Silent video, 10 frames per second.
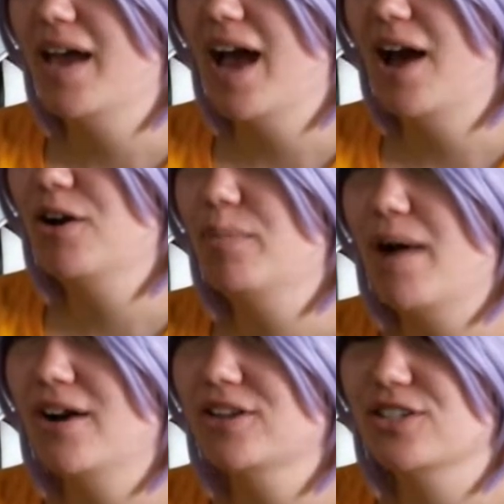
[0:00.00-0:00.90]
don't know,
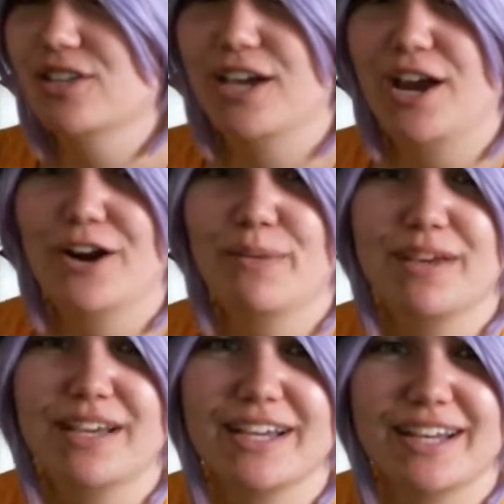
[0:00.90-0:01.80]
Pirates of the
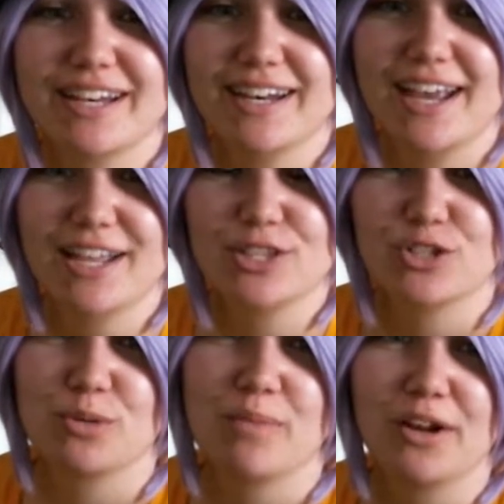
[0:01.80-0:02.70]
Caribbean
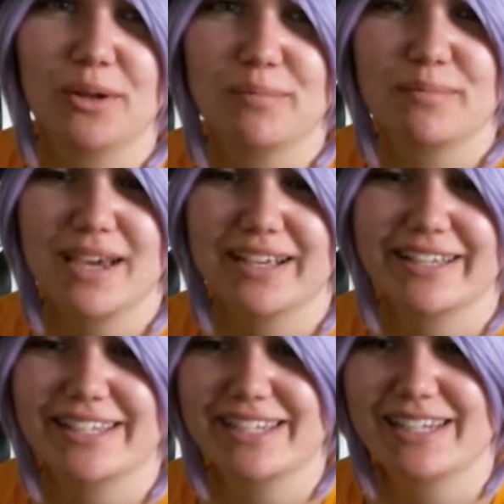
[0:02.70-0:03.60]
instrumental
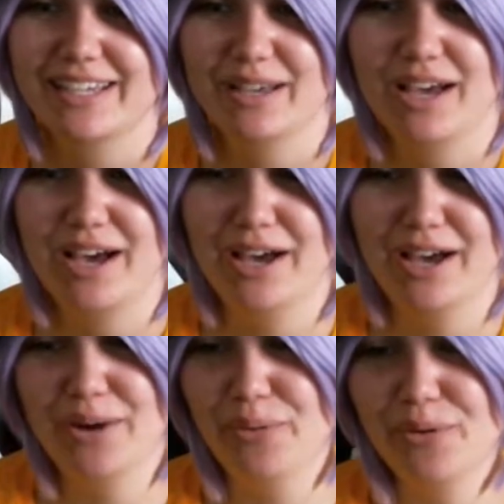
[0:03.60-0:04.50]
mix,
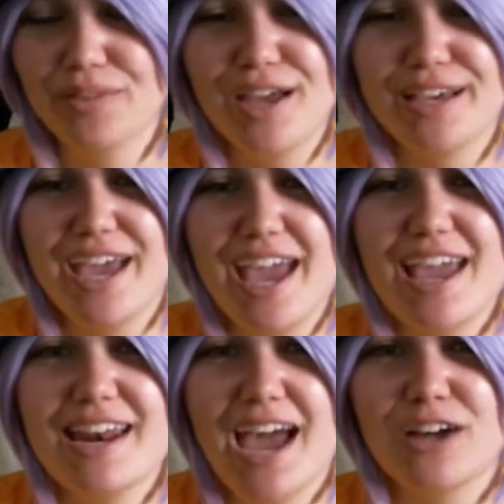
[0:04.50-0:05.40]
or like
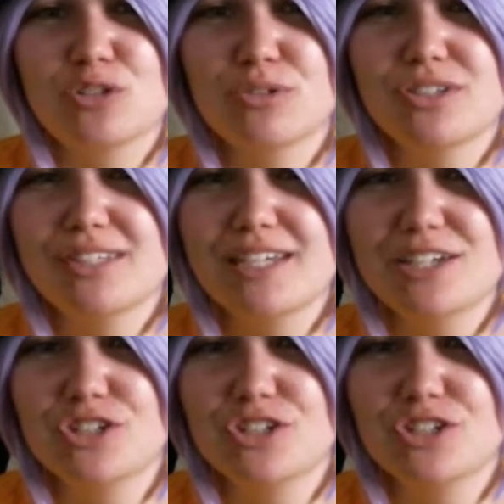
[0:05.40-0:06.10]
an actual sea